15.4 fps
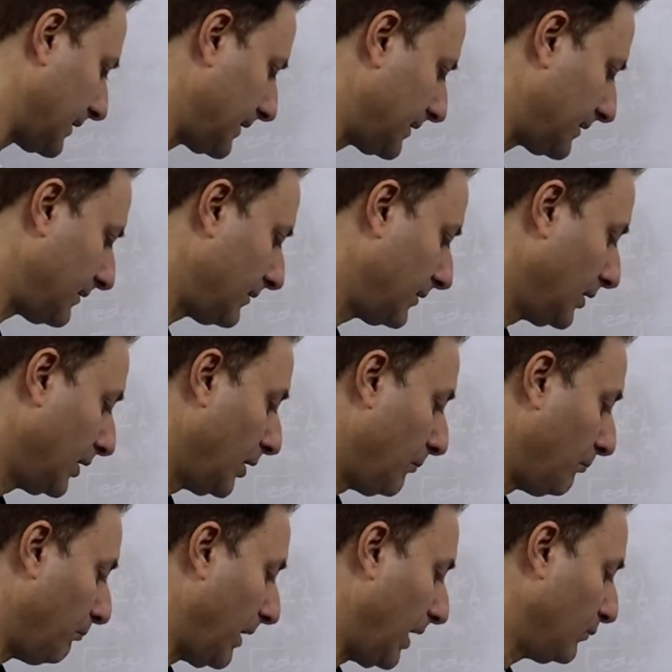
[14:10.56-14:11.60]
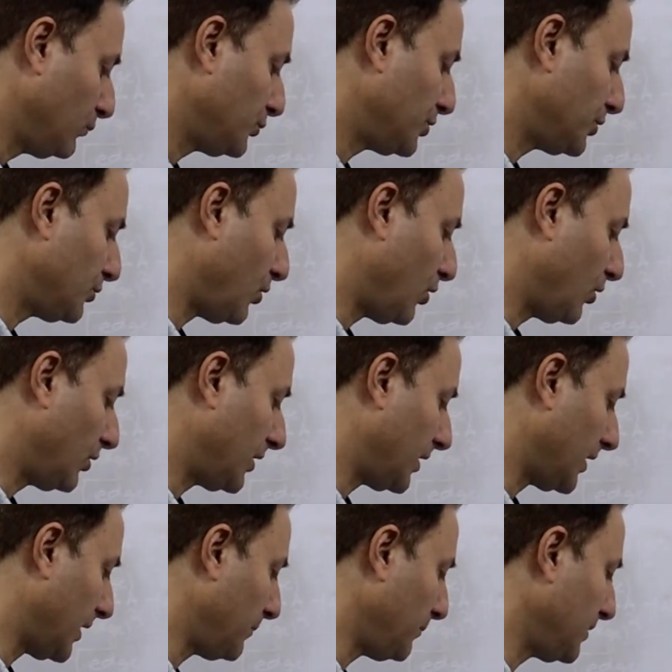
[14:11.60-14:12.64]
later, mounted on a
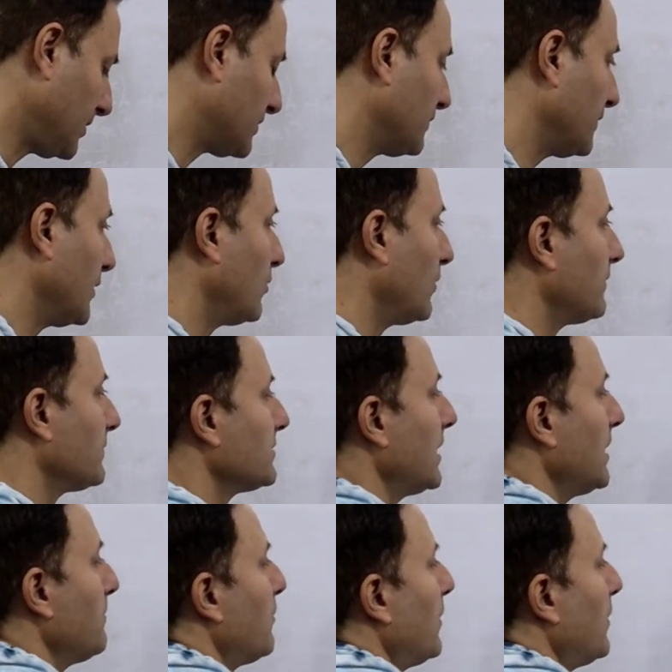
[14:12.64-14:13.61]
hemisphere of same